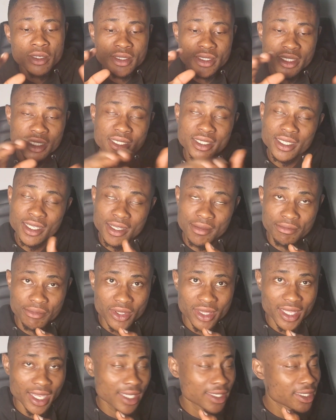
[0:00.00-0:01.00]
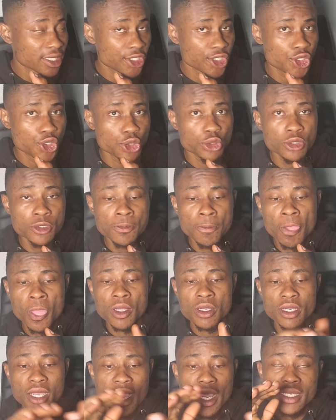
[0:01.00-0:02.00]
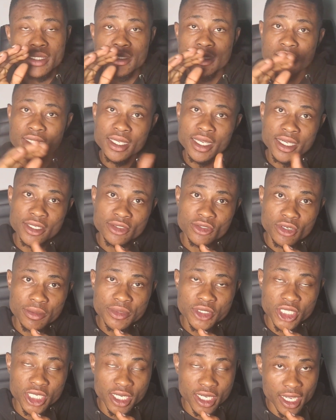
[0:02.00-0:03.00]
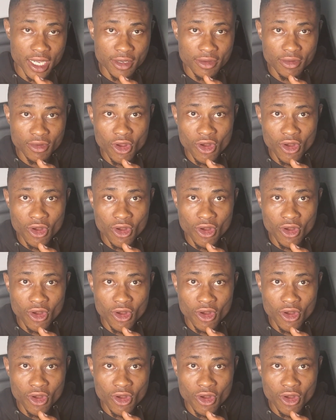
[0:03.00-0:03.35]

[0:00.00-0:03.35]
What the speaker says: this important issue and the airdrop checker.